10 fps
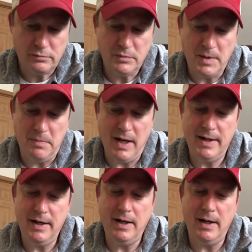
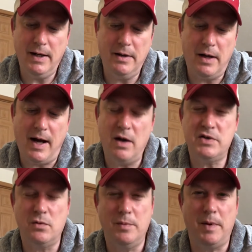but I
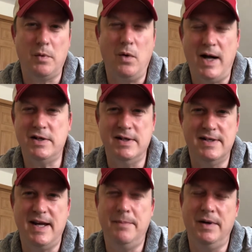also remember watching his
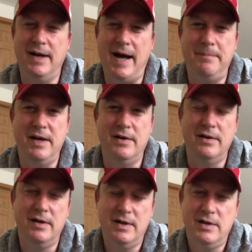tape and not being
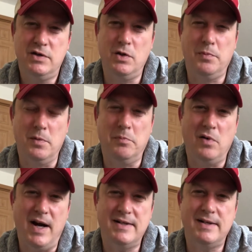super
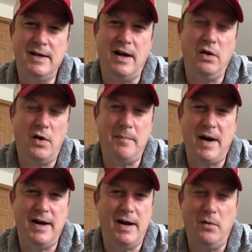impressed, although I
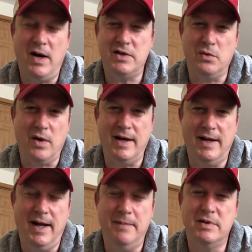might not have watched the right
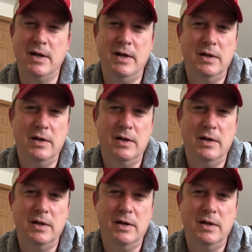games.